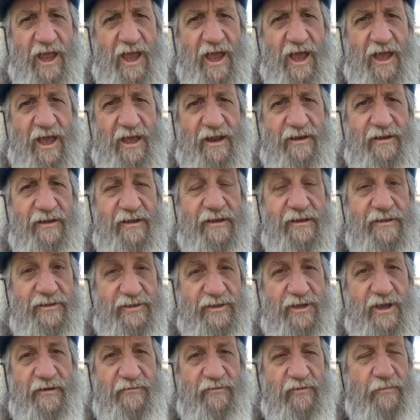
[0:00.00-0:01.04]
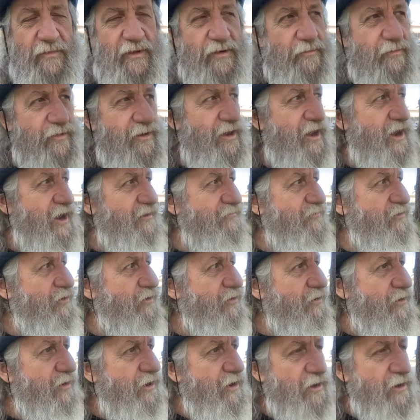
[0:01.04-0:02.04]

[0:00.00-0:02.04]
and in his government behavior,